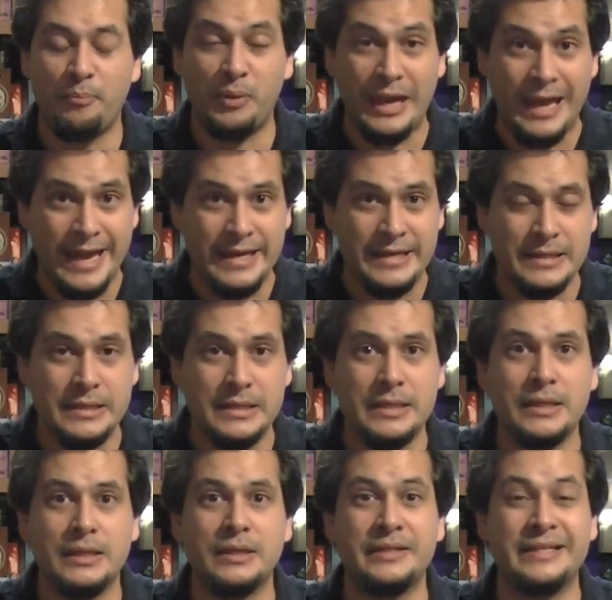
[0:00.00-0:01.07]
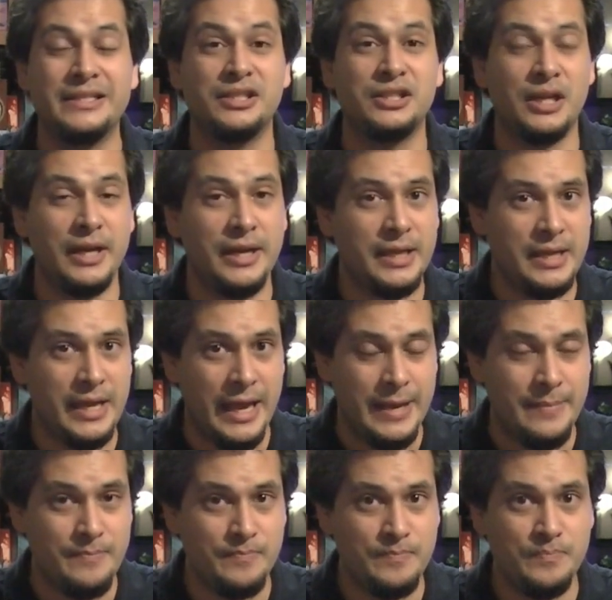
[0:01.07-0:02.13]
plan the entire
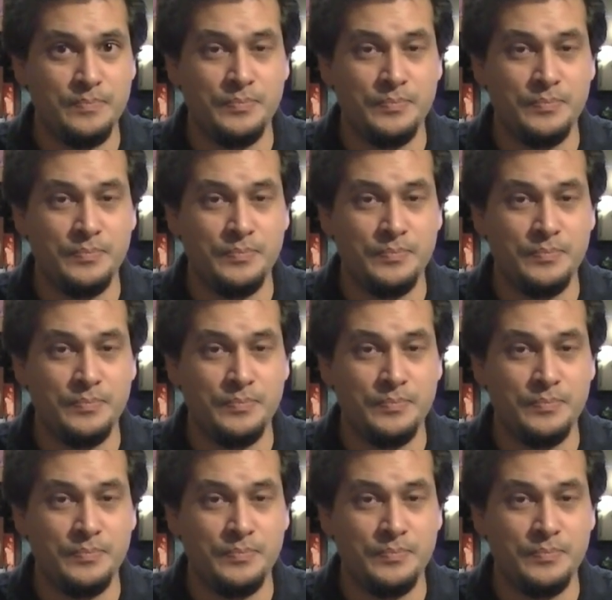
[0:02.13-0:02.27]
game